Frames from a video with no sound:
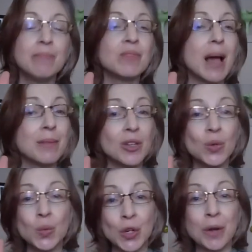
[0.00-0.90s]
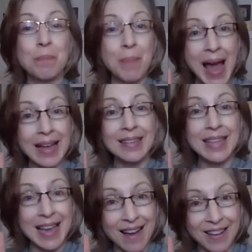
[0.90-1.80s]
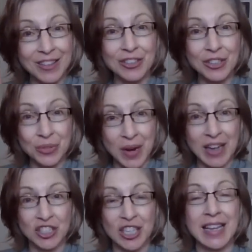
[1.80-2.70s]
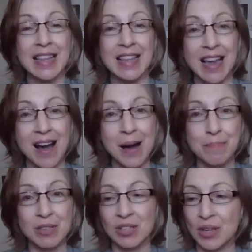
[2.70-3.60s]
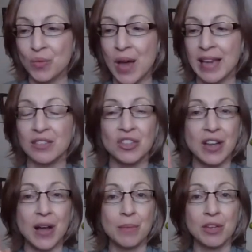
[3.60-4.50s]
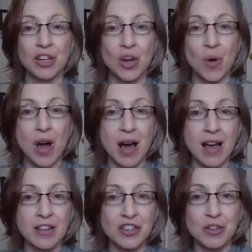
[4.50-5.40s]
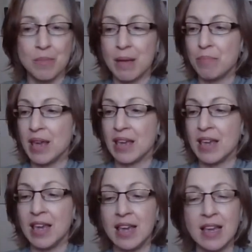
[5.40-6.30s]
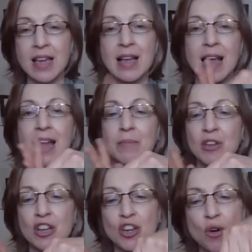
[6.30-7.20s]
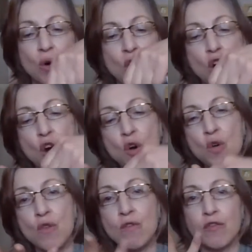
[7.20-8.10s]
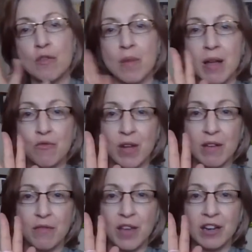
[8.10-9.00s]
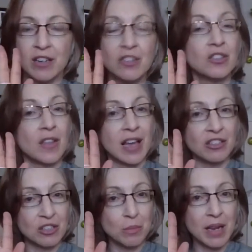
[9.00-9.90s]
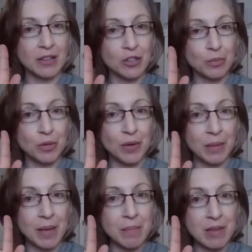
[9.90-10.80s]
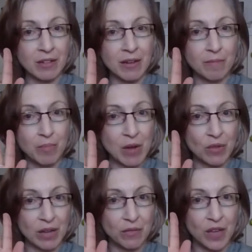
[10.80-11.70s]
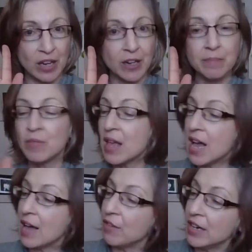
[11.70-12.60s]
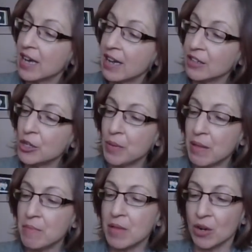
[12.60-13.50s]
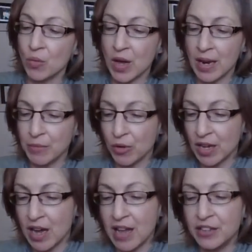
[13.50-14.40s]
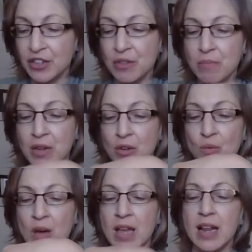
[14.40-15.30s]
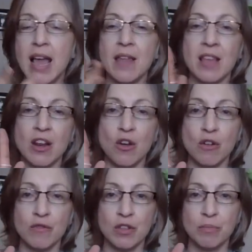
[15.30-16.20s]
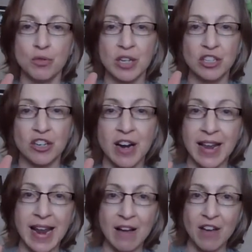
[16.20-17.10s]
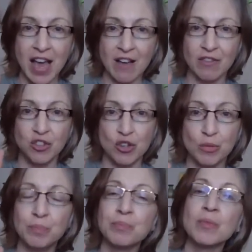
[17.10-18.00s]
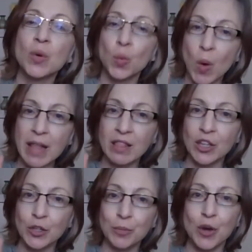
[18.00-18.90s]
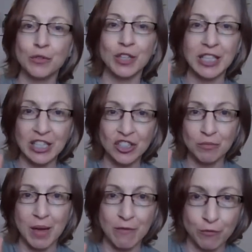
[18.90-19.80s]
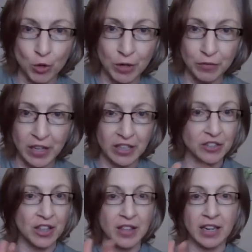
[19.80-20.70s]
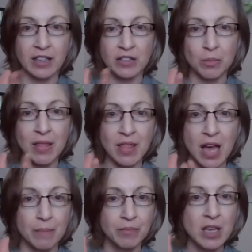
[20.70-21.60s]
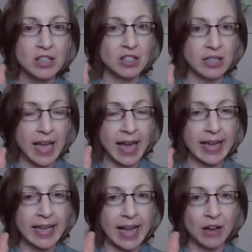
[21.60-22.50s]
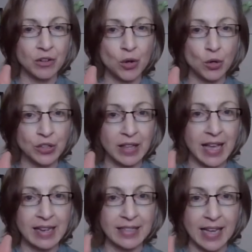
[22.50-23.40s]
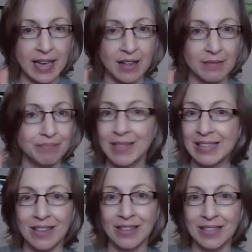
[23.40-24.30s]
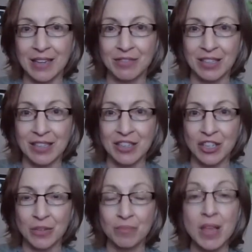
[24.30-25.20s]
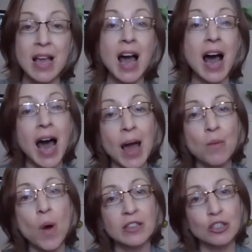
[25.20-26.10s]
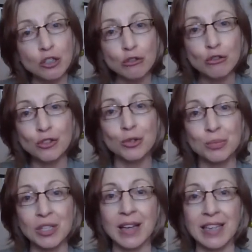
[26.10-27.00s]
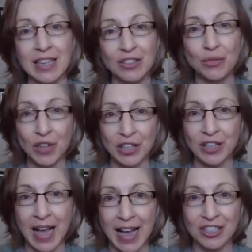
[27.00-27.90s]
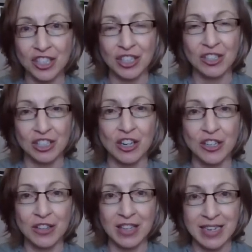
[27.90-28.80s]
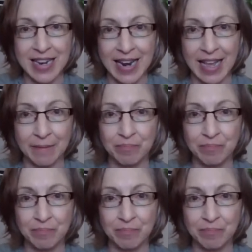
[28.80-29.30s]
I'm going to work back the other direction in the opposite way. So now I'm going to go under my pinky, and I'm going to go over my ring finger. So that just made a loop around my ring finger. I've already got a loop on the middle one. I'm going under the middle one and then over the pointer. And now I have a loop, one loop over each of my four fingers. And there is my thumb just hanging out, holding that tail. That's all it's ever going to do. I want two loops on each finger to actually start the knitting.